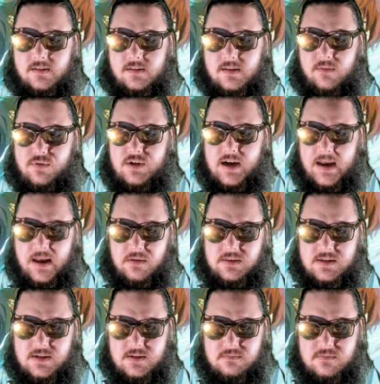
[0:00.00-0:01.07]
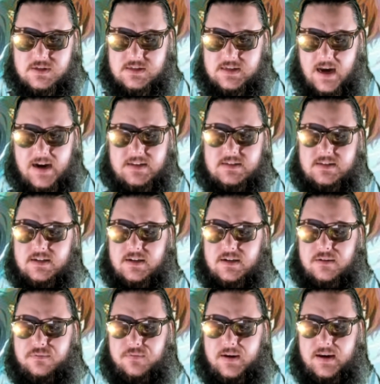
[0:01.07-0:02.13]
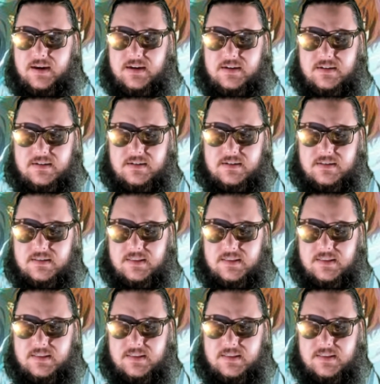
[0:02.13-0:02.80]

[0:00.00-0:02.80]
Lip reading: If you cut out the side stuff and,